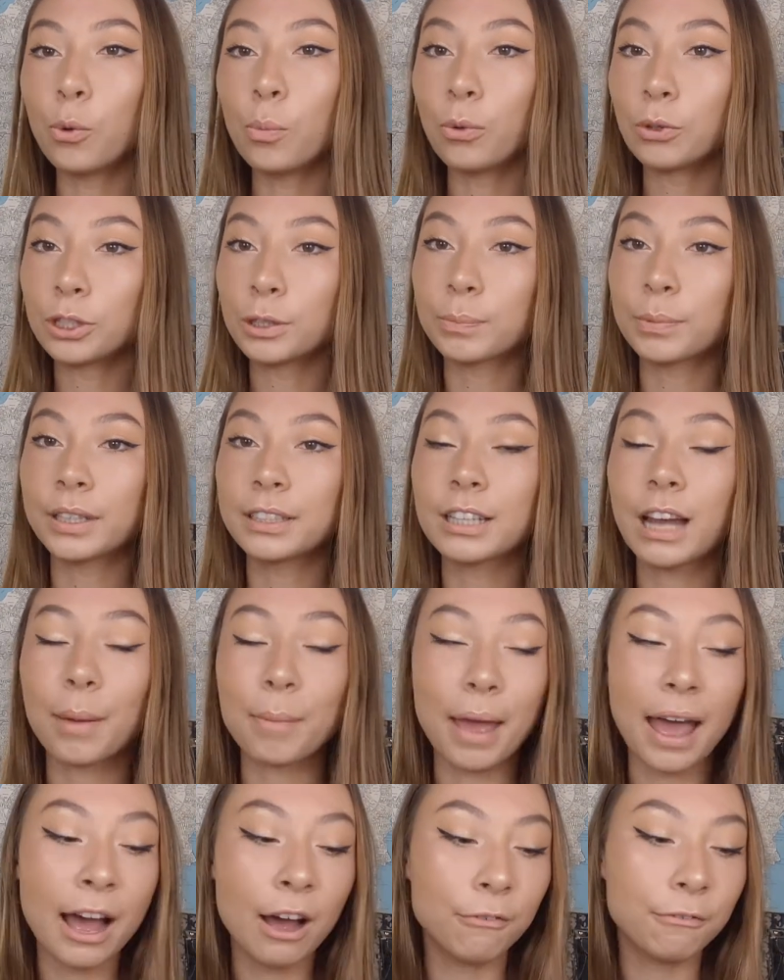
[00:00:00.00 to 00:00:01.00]
or more
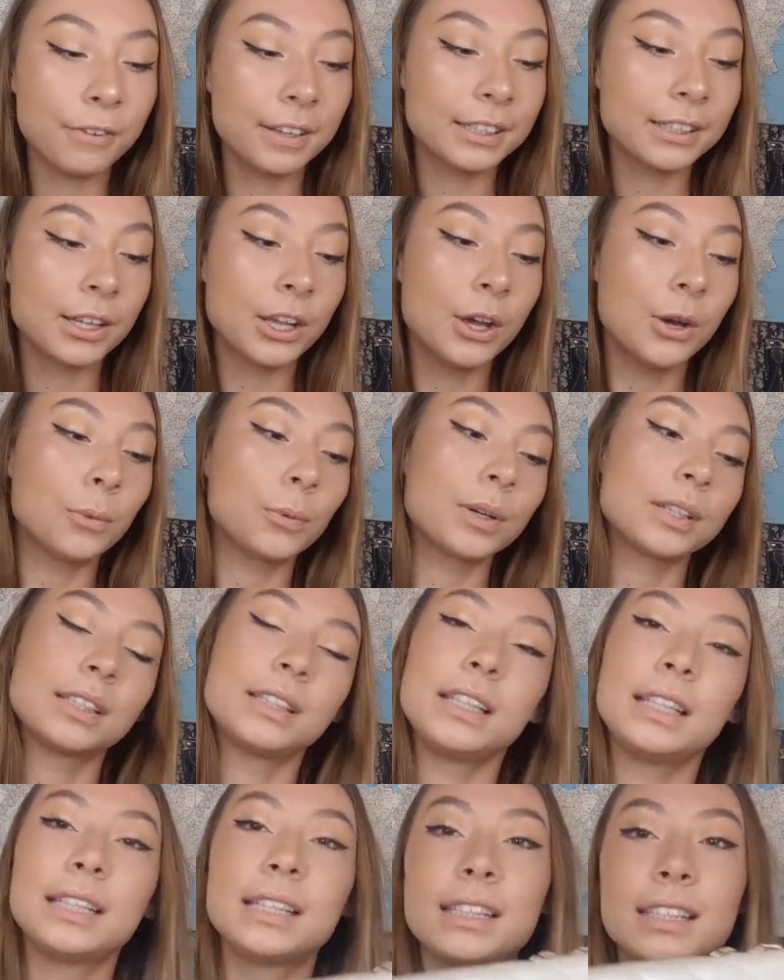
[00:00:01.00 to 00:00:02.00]
springtime outfits, whereas
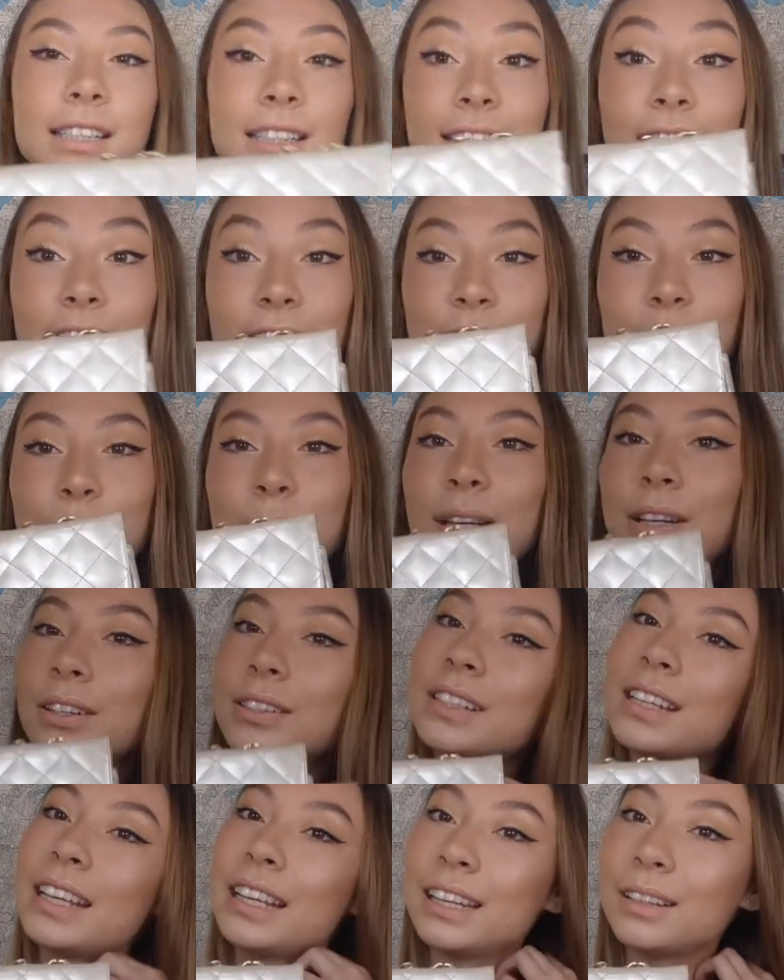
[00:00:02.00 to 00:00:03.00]
this does,
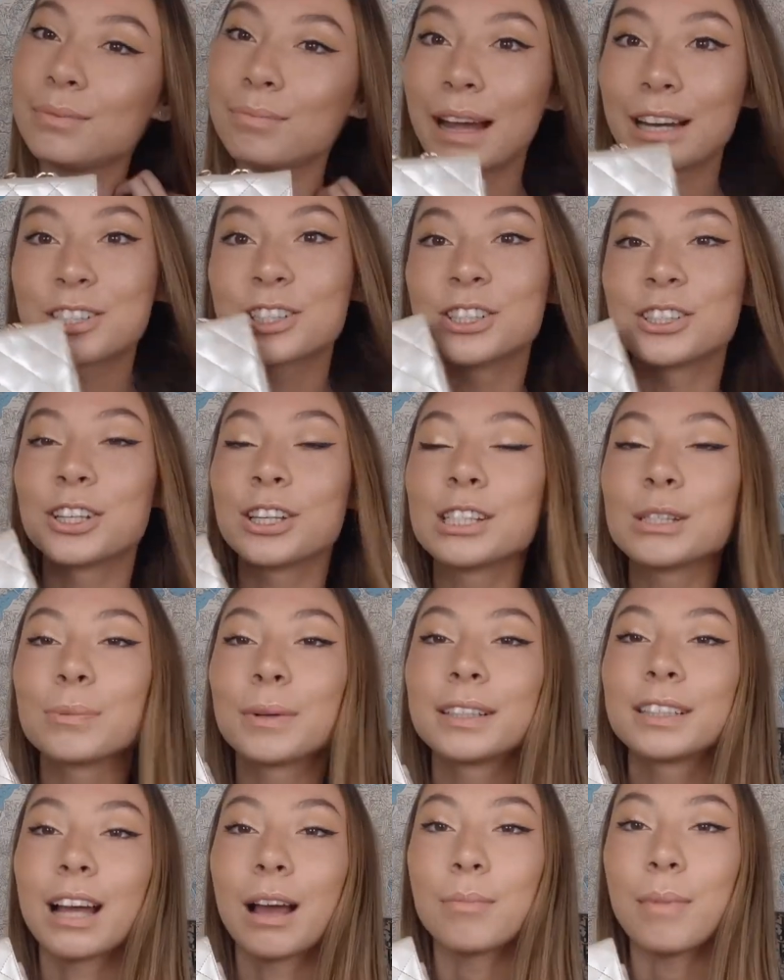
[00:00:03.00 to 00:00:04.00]
because it matches those
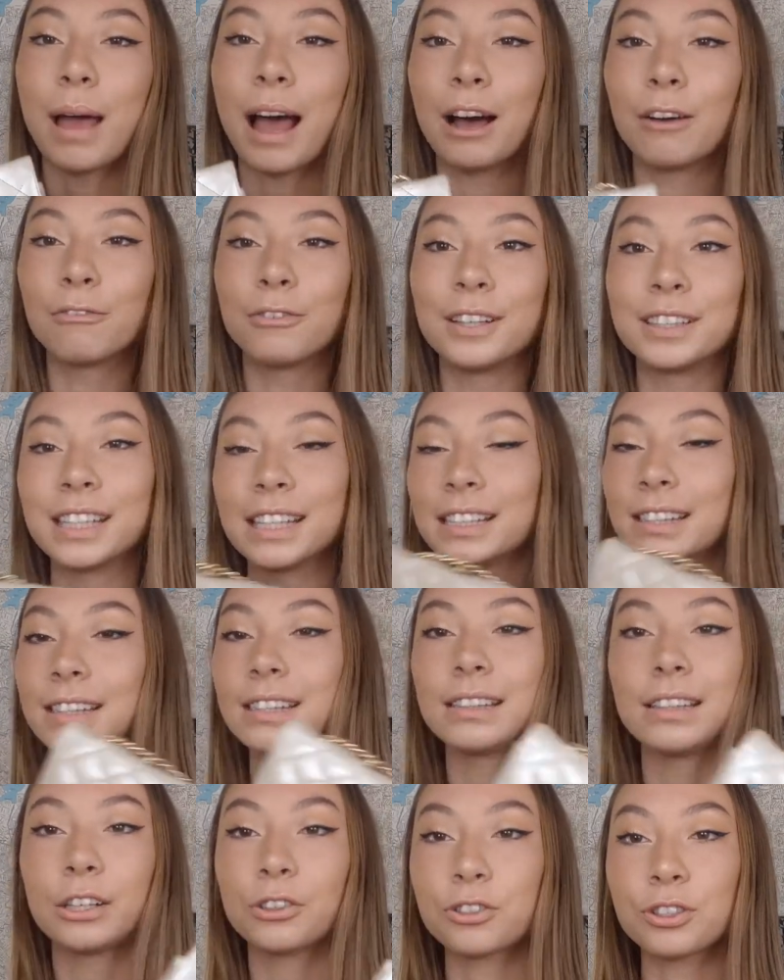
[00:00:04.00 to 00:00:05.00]
springtime outfits.
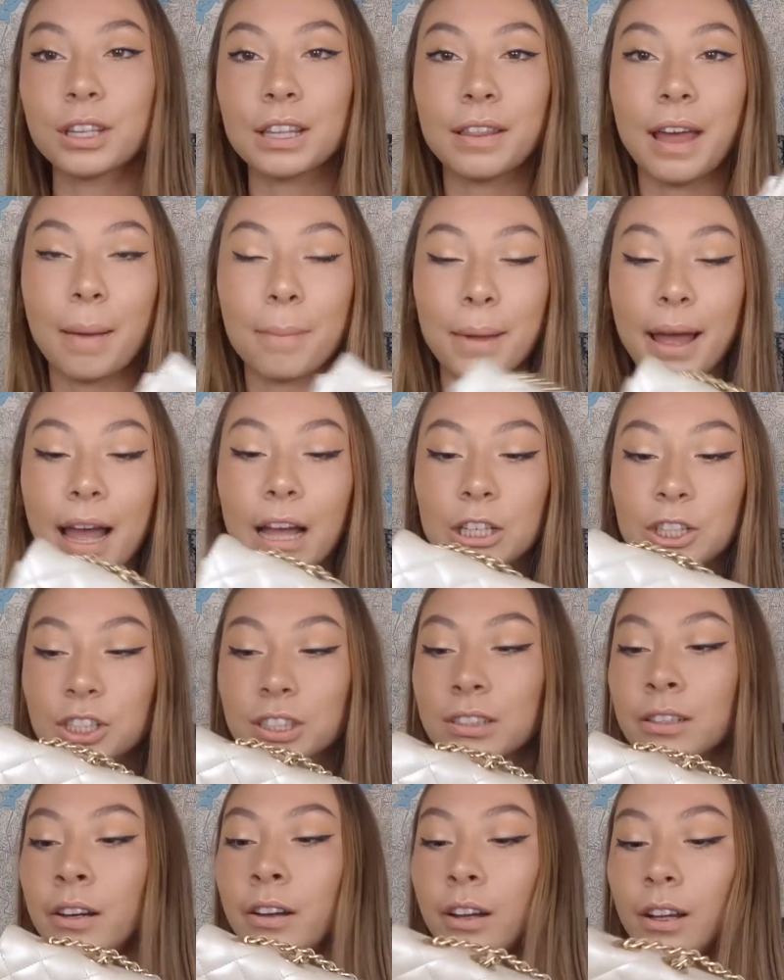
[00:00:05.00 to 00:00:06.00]
It's literally that bag,
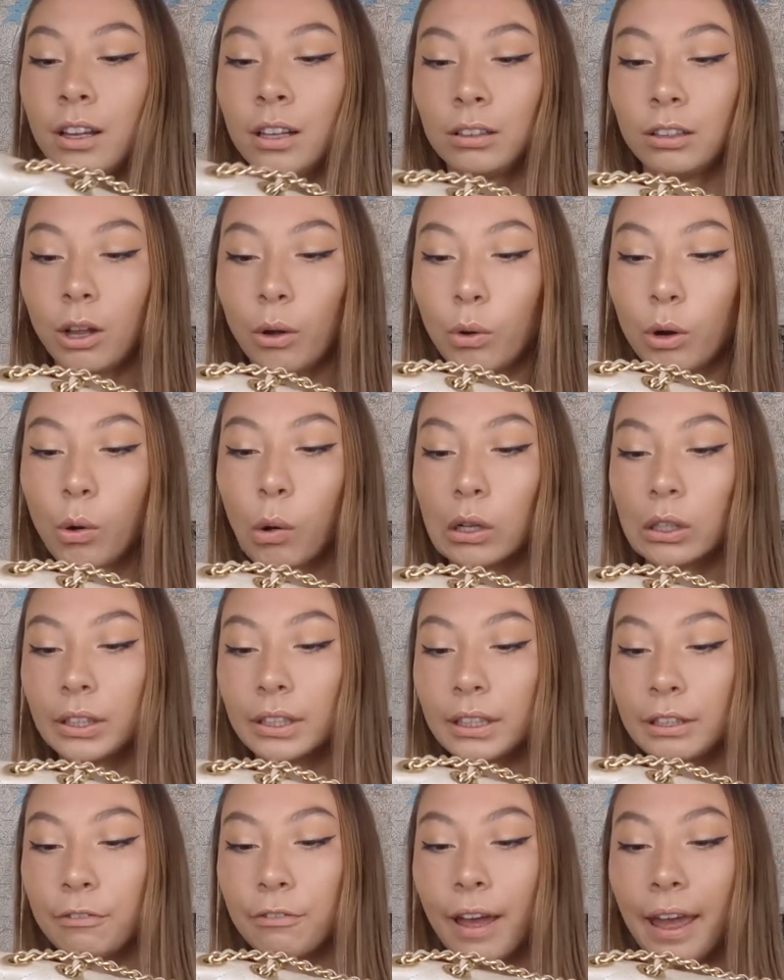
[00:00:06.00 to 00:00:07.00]
just lower
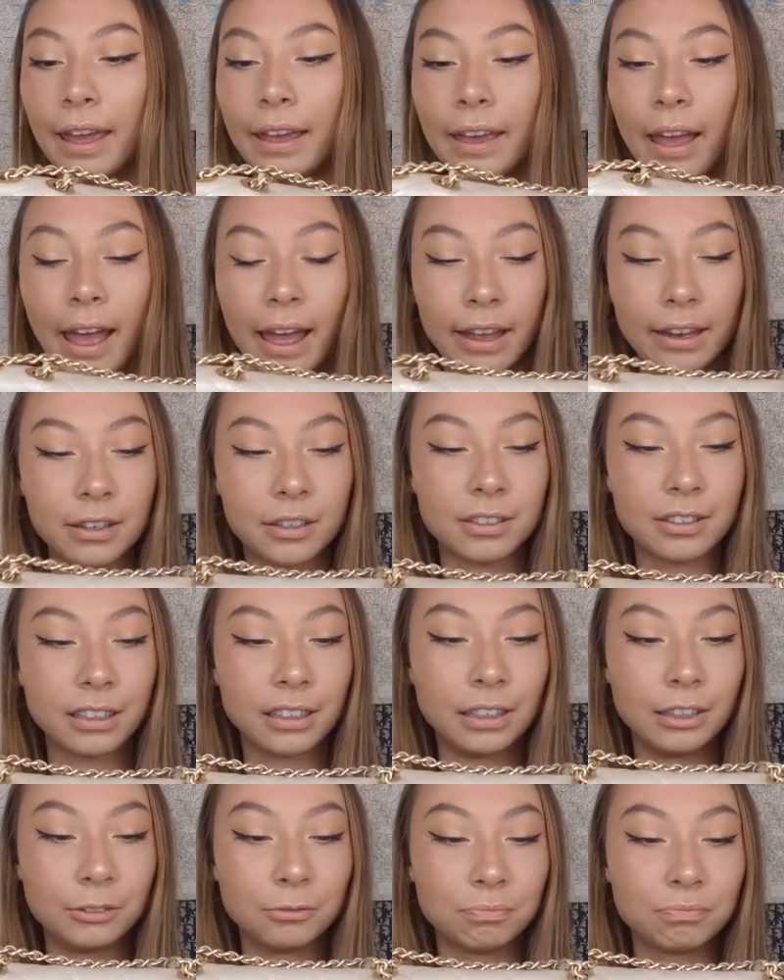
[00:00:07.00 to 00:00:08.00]
quality fake, and
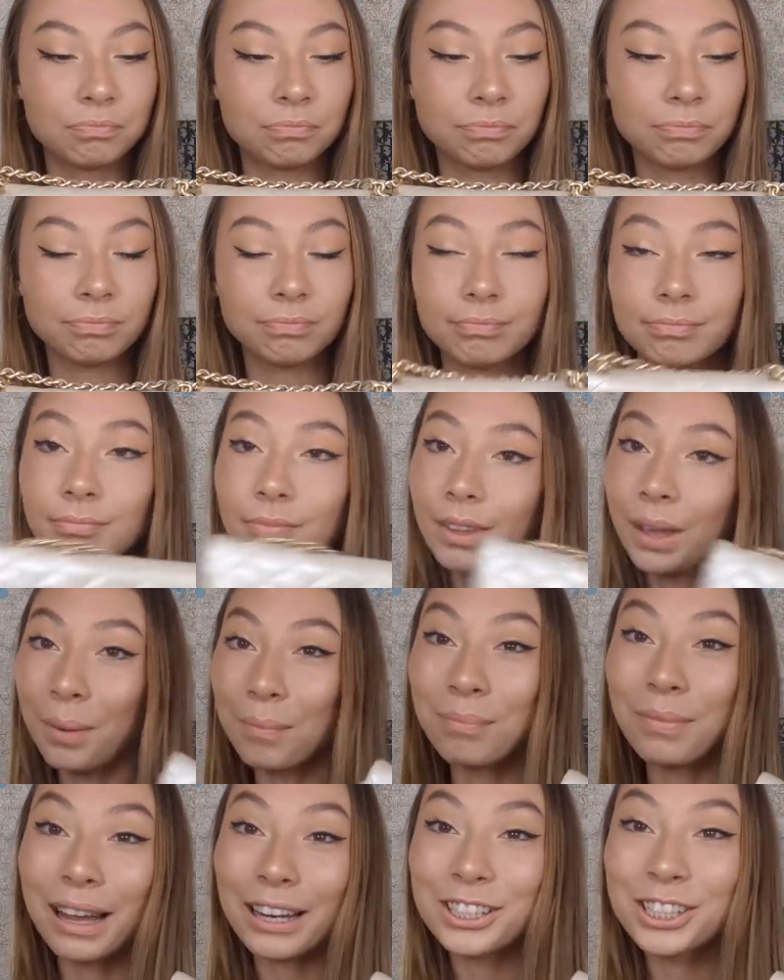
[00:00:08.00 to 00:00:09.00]

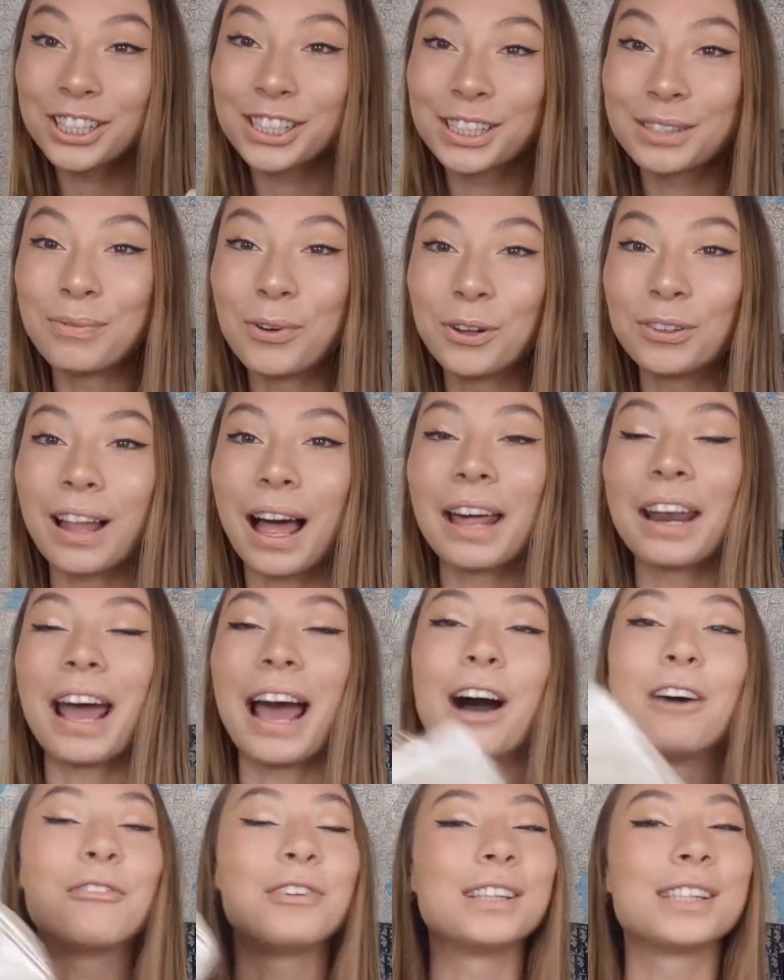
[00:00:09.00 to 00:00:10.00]
matches more lighter
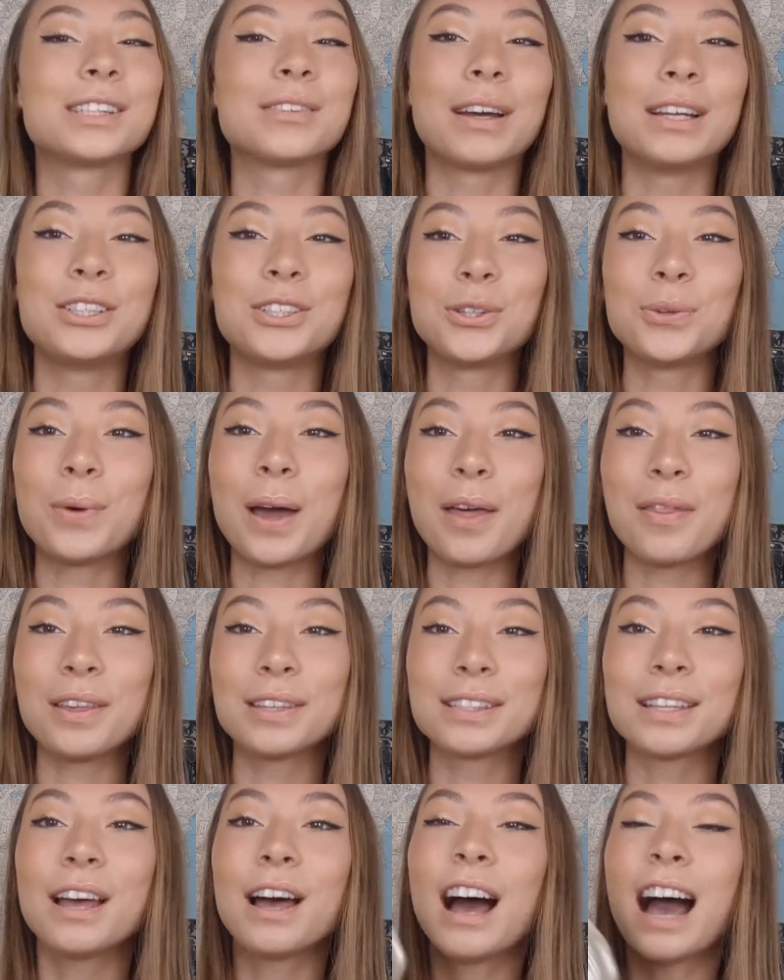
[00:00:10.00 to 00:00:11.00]
outfits. So I do wear
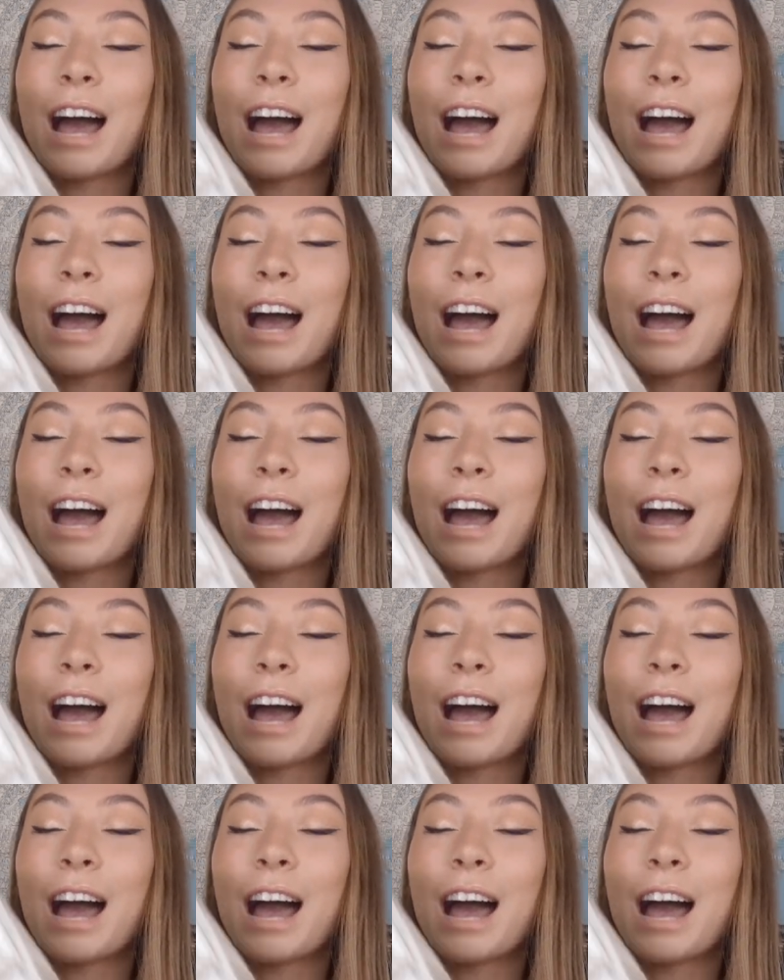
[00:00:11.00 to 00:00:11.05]
this.